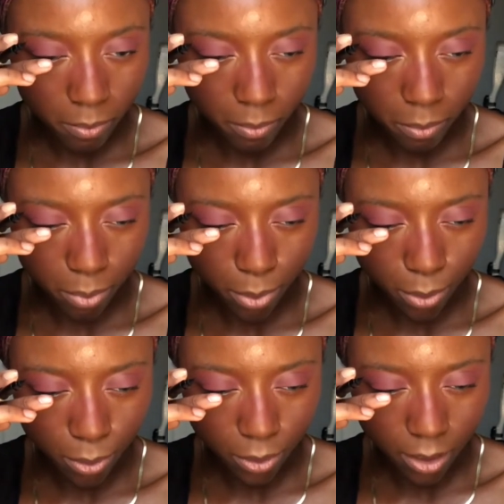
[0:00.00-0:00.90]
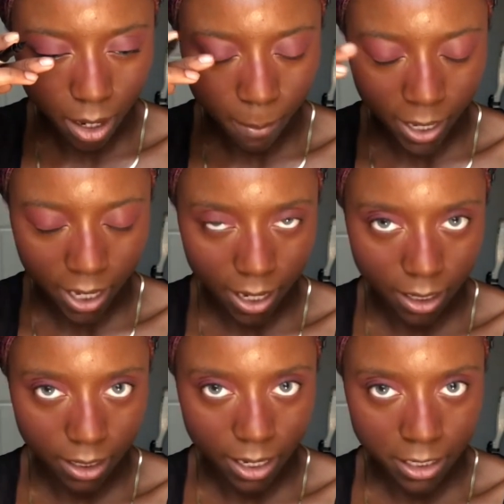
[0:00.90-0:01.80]
pull down my
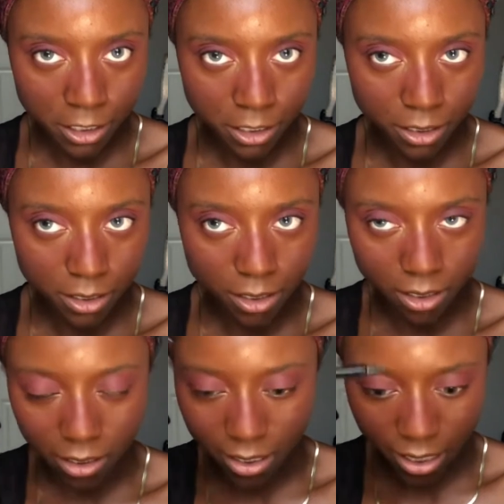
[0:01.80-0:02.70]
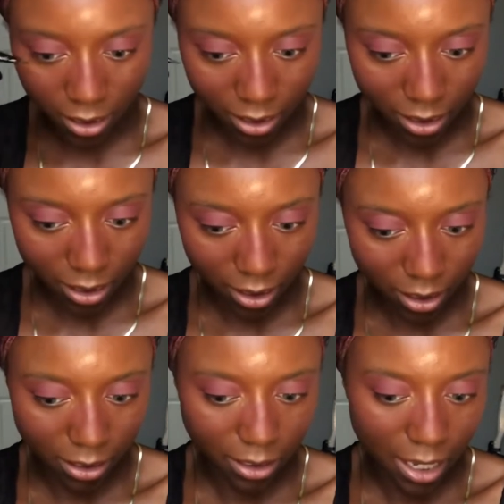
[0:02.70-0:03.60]
eyelashes to get the
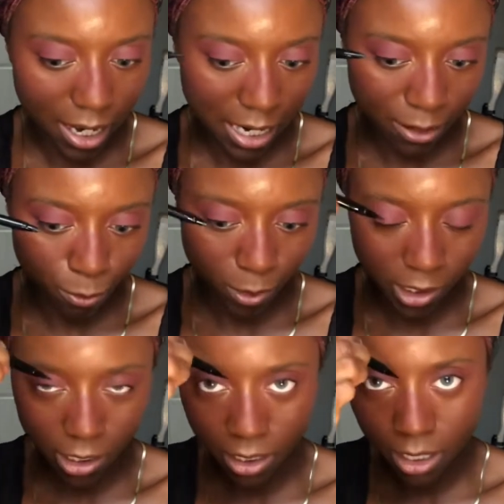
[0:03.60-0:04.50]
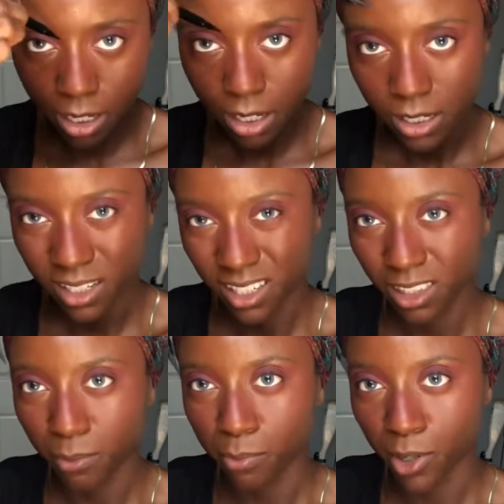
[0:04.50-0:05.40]
line really, to get the
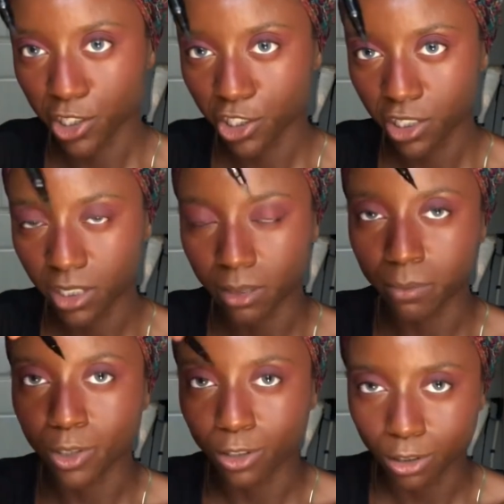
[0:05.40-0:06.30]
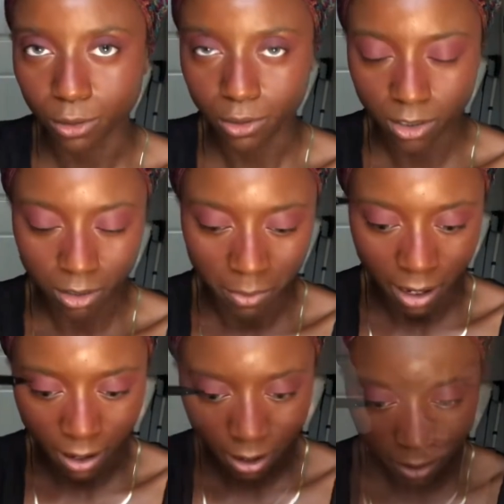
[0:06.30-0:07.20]
brush tip close to my
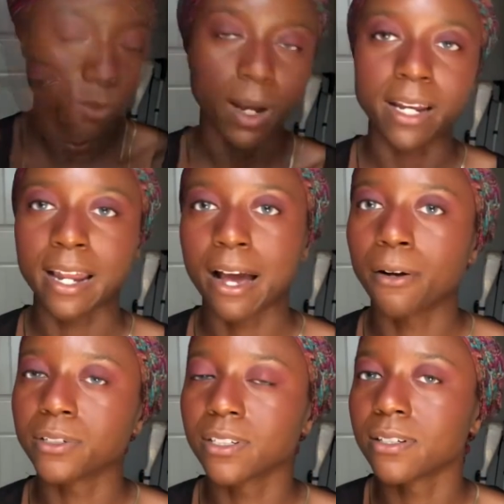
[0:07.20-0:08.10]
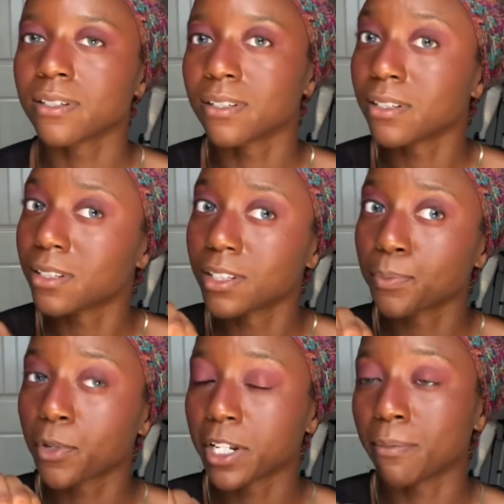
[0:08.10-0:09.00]
eye. And right now, since this is
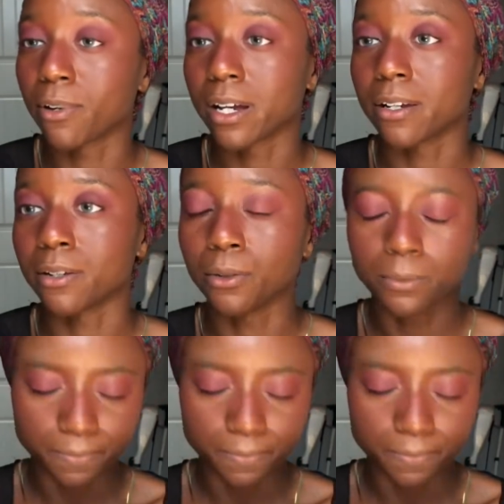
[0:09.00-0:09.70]
pretty brand new,